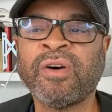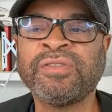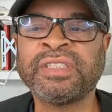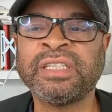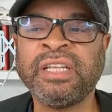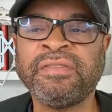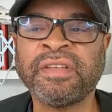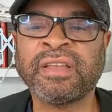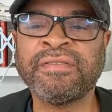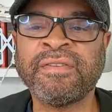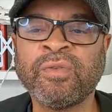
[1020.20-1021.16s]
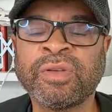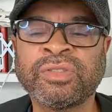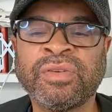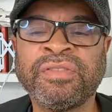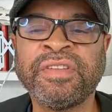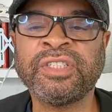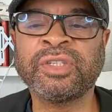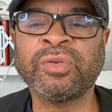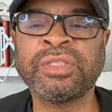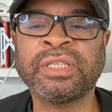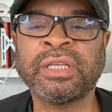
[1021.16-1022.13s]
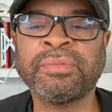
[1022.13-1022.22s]
significant focus on physical
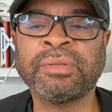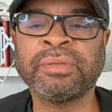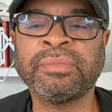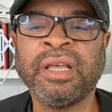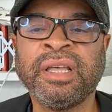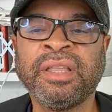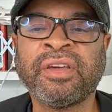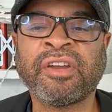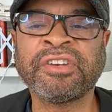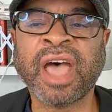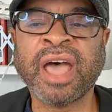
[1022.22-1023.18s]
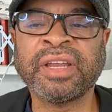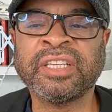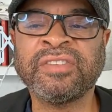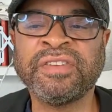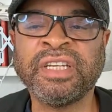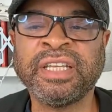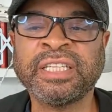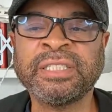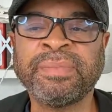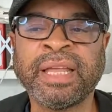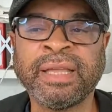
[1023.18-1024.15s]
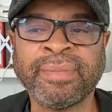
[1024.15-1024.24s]
symptoms that are not fully
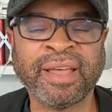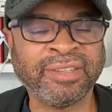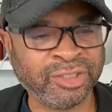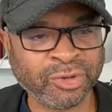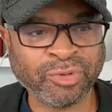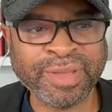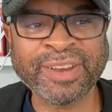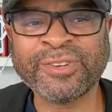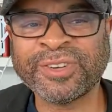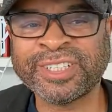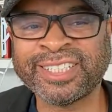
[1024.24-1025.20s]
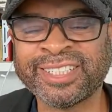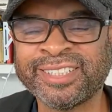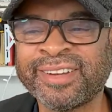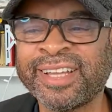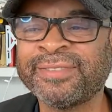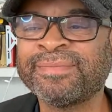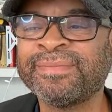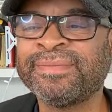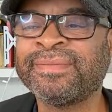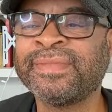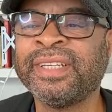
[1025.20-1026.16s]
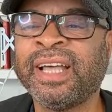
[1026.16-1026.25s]
explained by a general medical condition, right?
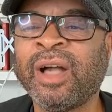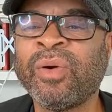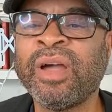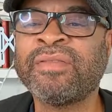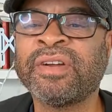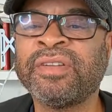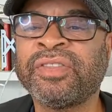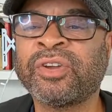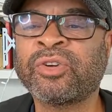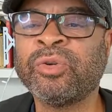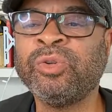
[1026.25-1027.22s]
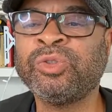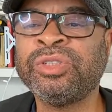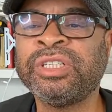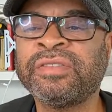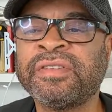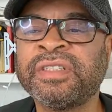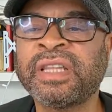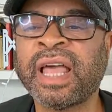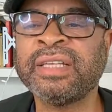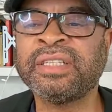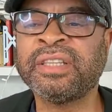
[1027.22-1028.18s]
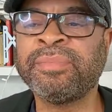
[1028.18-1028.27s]
However, the crucial difference
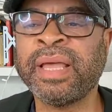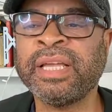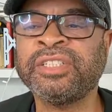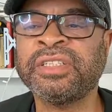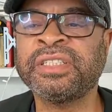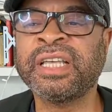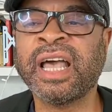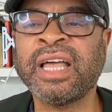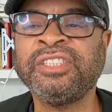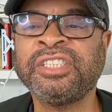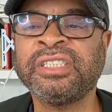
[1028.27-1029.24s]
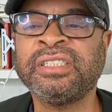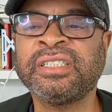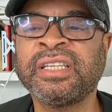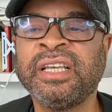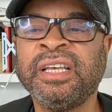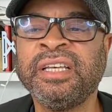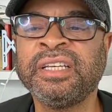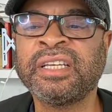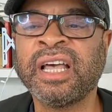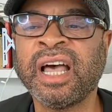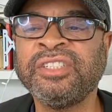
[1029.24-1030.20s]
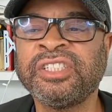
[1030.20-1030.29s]
lies in the patient's
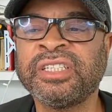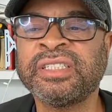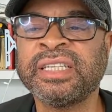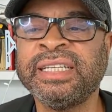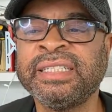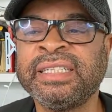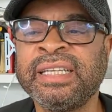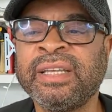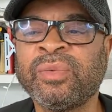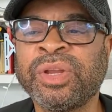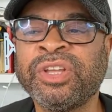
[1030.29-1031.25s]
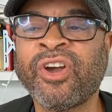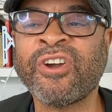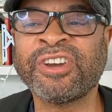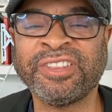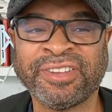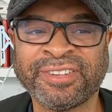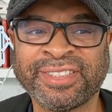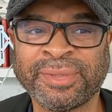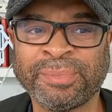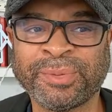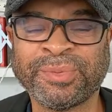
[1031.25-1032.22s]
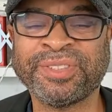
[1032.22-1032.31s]
conscious intent regarding their
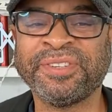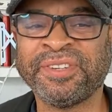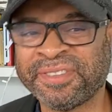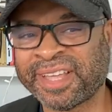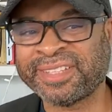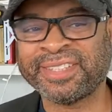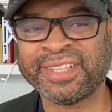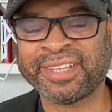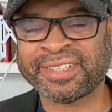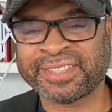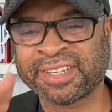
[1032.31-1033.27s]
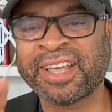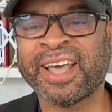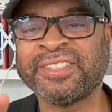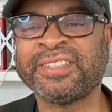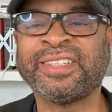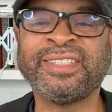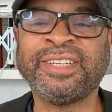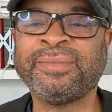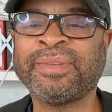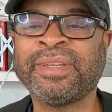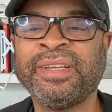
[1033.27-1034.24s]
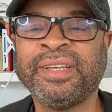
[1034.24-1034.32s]
symptoms. That's it. It's the conscious intent.
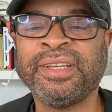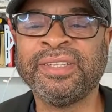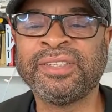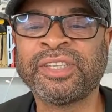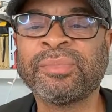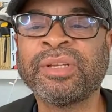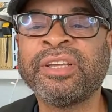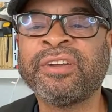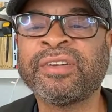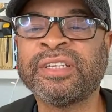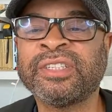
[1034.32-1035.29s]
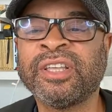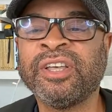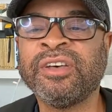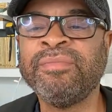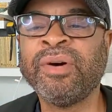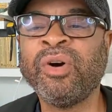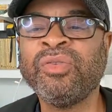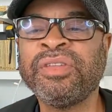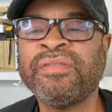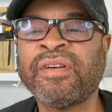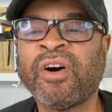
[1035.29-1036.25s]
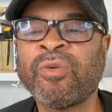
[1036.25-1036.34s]
Similarities. Both
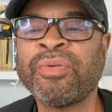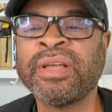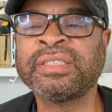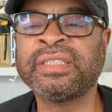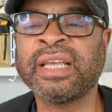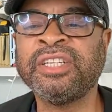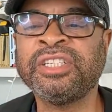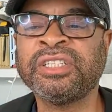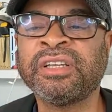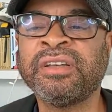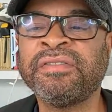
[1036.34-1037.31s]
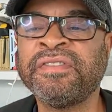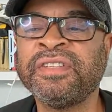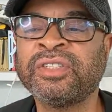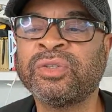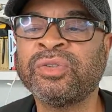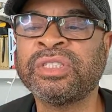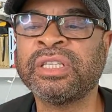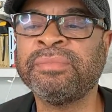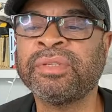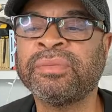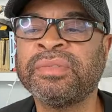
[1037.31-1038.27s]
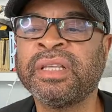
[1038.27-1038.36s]
involve presentation of physical
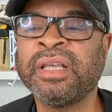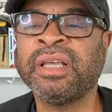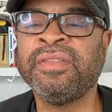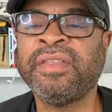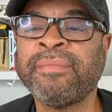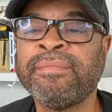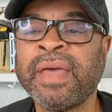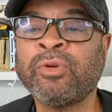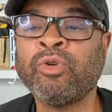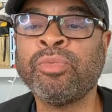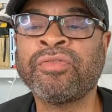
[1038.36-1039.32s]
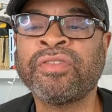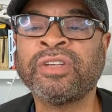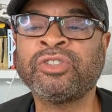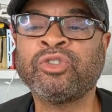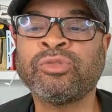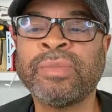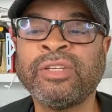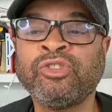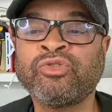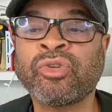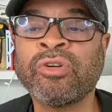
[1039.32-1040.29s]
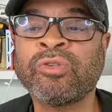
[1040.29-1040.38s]
symptoms that medical professionals may
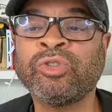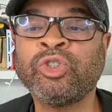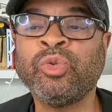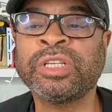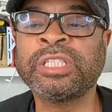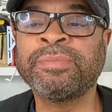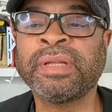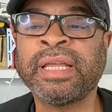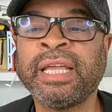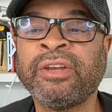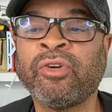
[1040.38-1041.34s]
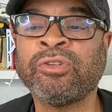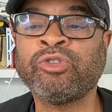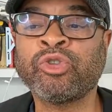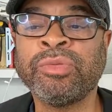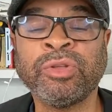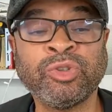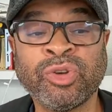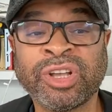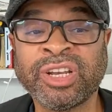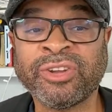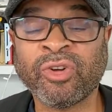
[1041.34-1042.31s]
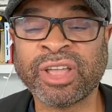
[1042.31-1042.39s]
struggle to explain or attribute to a
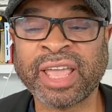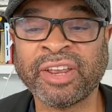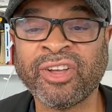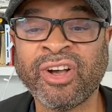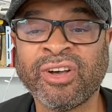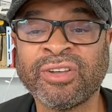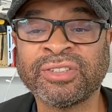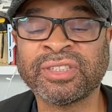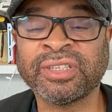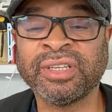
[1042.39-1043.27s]
clear organic cause.